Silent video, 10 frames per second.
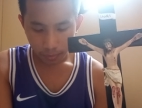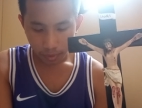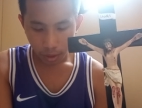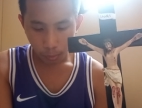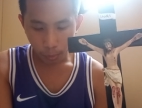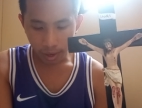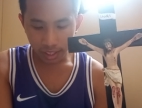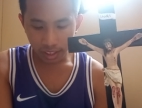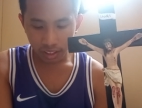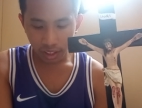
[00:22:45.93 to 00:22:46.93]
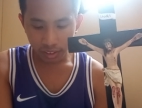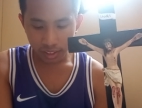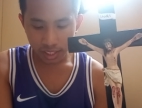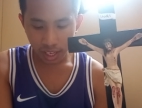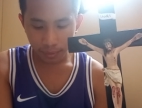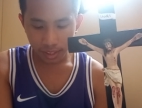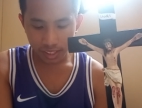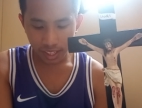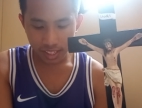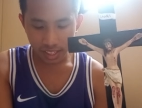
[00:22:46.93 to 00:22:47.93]
He waited another 7
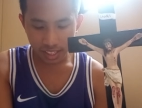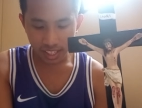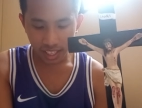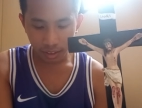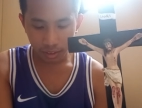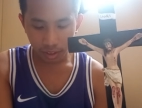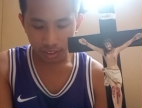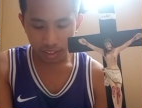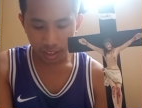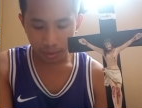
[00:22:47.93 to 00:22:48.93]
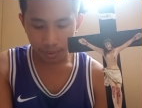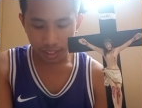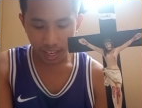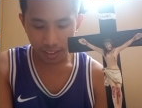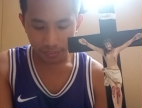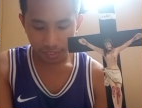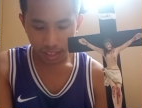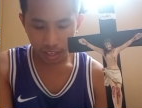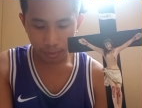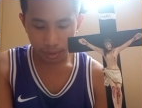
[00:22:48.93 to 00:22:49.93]
days and set out on the dove again.
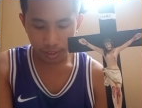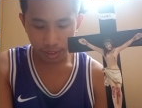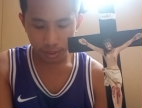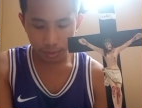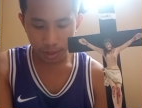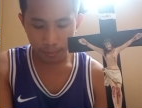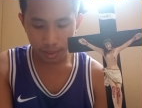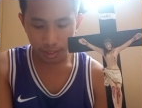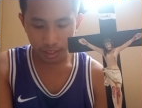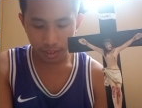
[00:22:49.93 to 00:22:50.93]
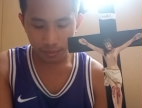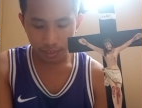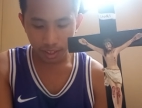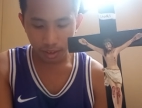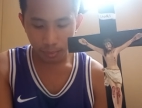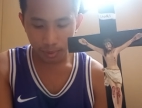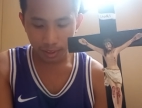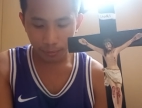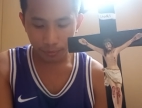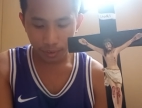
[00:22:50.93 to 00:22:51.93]
It returned to him in the evening with
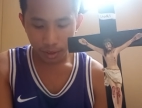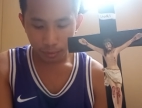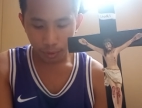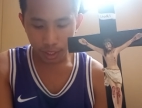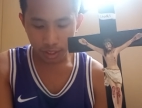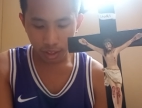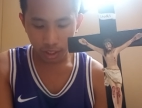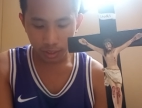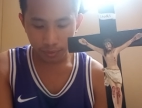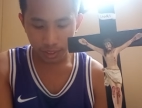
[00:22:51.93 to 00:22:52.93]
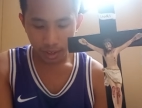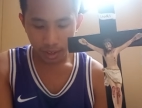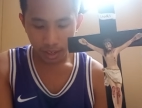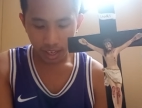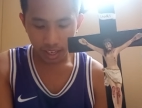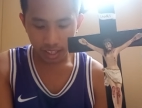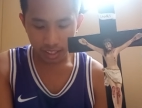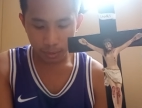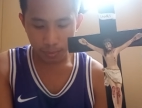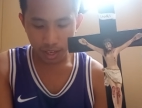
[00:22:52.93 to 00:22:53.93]
a fresh olive leaf and
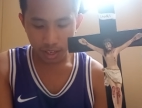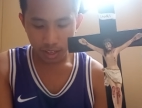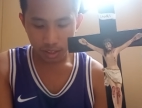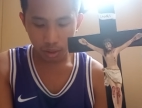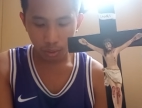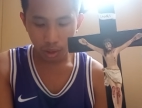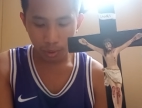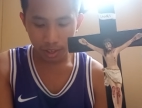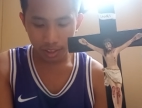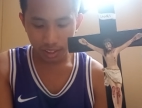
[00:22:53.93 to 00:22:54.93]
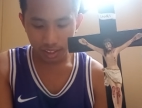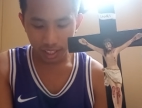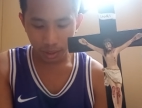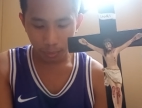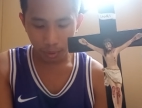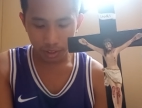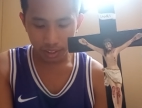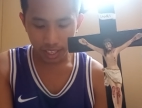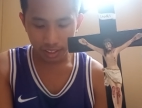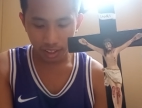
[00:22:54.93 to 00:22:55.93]
its beak. So Noah that the water
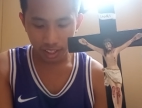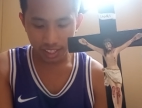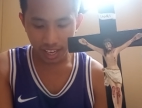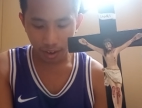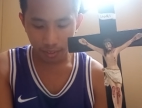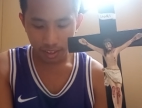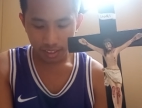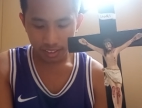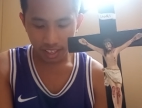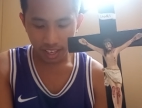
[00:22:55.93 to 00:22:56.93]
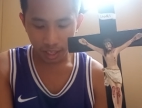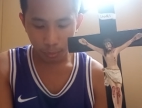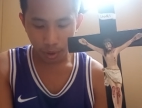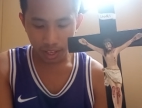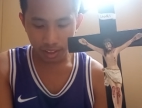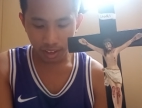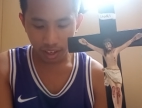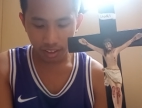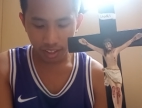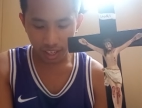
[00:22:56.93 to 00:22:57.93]
had gone down. Then he had waited
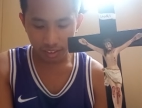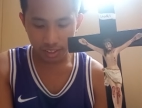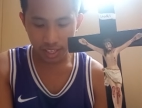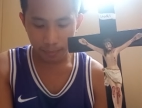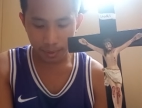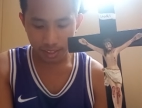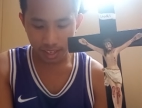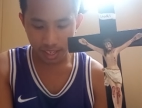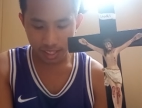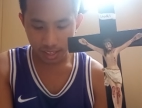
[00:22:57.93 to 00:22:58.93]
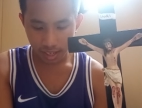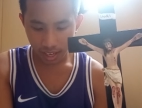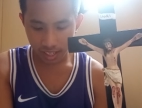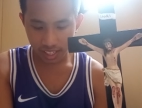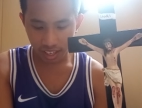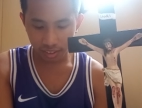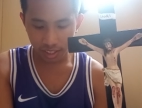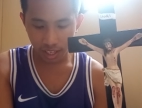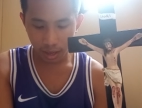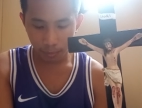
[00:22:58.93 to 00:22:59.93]
on another 7 days and set out
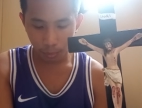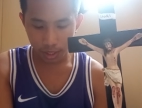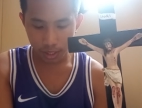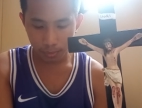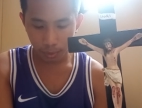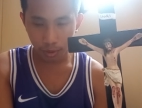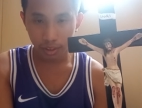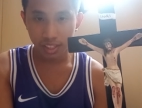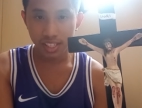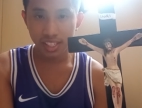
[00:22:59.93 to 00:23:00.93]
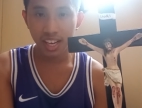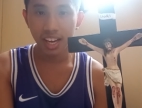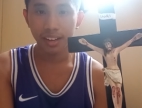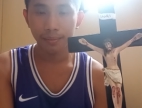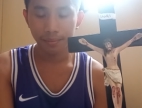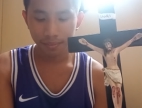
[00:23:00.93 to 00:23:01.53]
the dove once more. This time